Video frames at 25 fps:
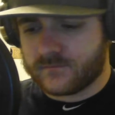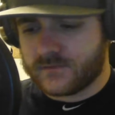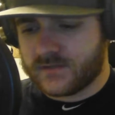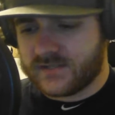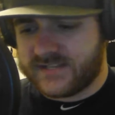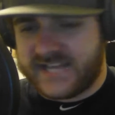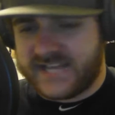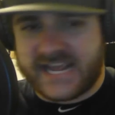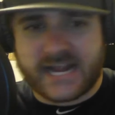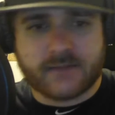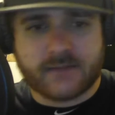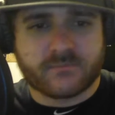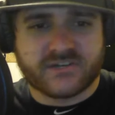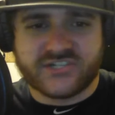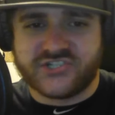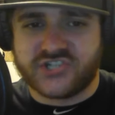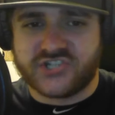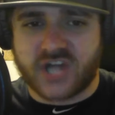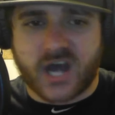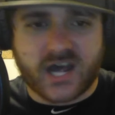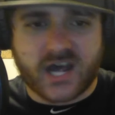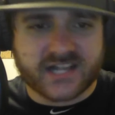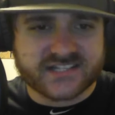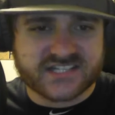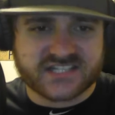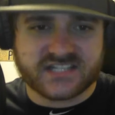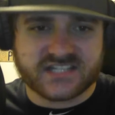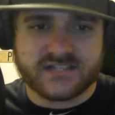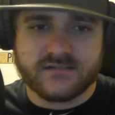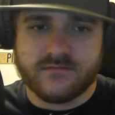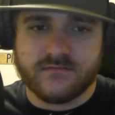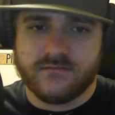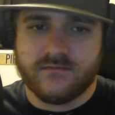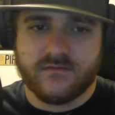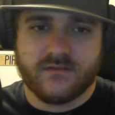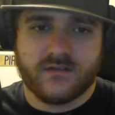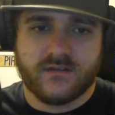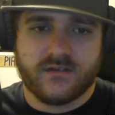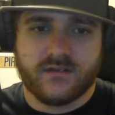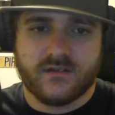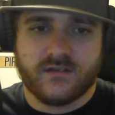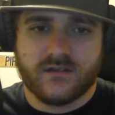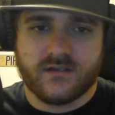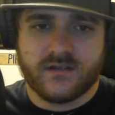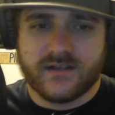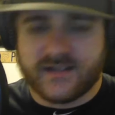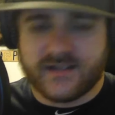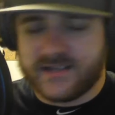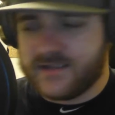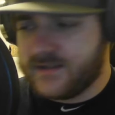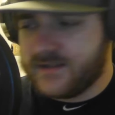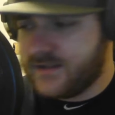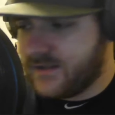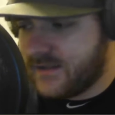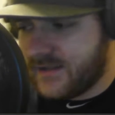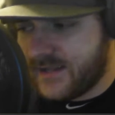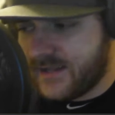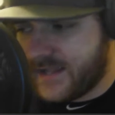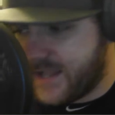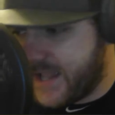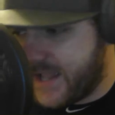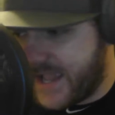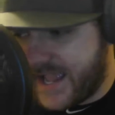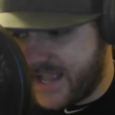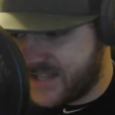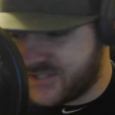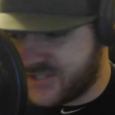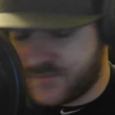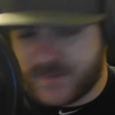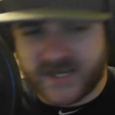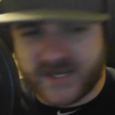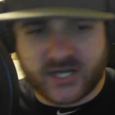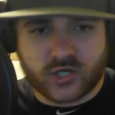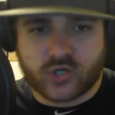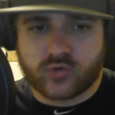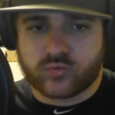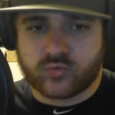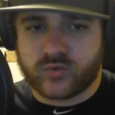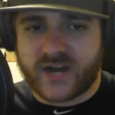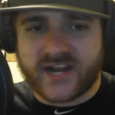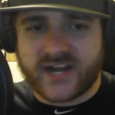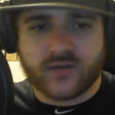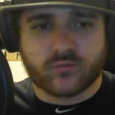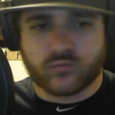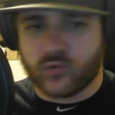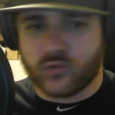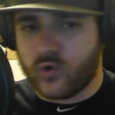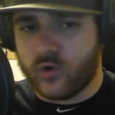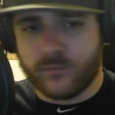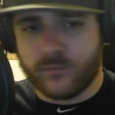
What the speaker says: Cameron Johnson has been a great role